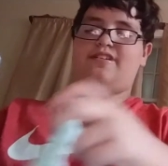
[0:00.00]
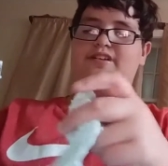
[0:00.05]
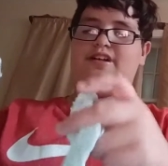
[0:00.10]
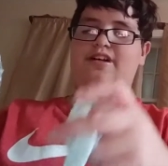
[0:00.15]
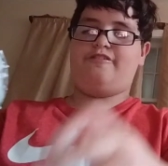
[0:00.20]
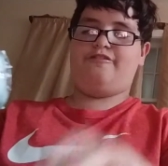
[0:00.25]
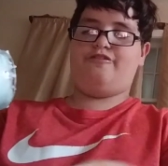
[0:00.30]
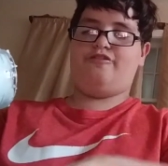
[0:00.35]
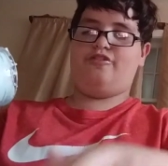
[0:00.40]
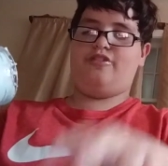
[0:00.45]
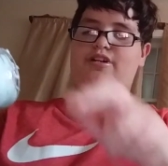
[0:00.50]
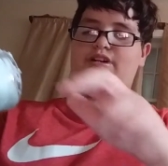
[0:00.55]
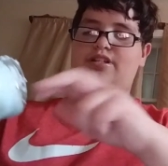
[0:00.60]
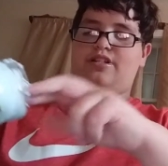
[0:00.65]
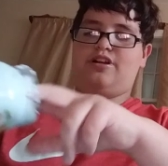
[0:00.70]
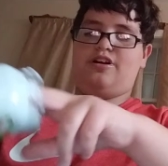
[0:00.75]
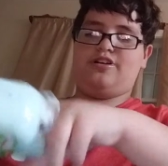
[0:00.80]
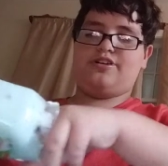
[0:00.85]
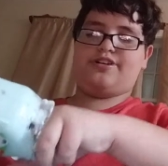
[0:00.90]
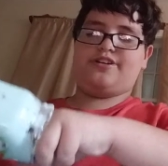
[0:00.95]
for a
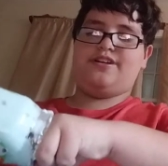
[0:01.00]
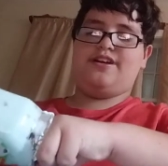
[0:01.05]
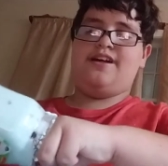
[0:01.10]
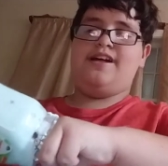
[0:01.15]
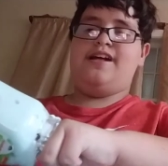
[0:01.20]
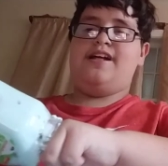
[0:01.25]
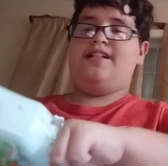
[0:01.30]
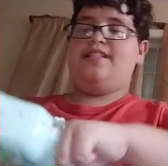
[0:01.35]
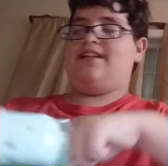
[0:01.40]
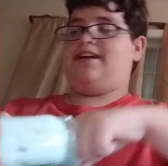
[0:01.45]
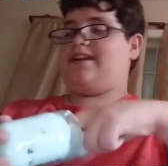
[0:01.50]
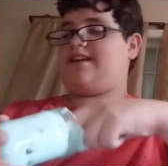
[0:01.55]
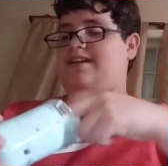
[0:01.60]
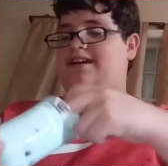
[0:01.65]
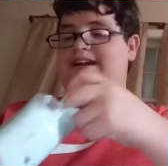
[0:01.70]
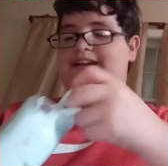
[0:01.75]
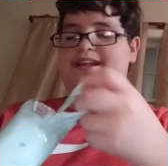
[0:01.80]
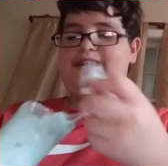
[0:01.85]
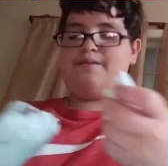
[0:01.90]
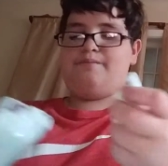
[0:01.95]
long, like I
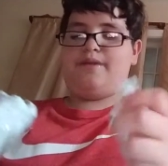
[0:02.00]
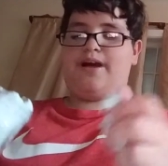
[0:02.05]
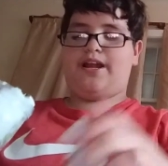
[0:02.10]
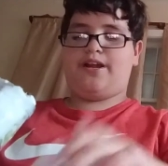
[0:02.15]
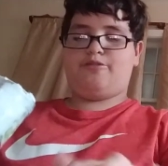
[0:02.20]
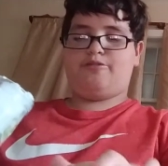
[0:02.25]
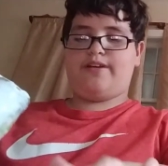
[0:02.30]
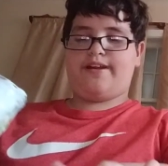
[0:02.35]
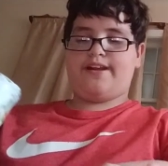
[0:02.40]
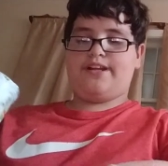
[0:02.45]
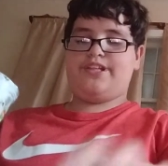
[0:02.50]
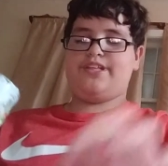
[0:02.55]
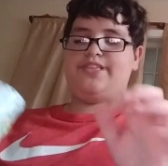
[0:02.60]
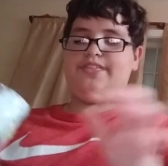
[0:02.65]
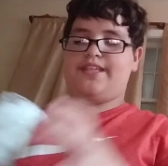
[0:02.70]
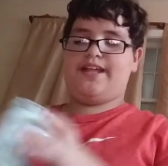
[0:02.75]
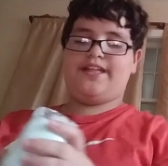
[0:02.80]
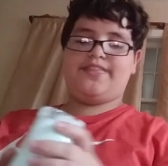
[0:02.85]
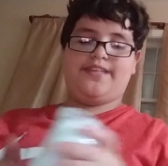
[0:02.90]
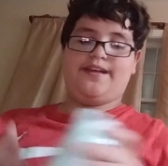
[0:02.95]
get migraines
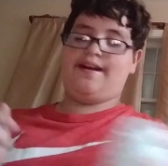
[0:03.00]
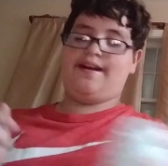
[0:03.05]
not that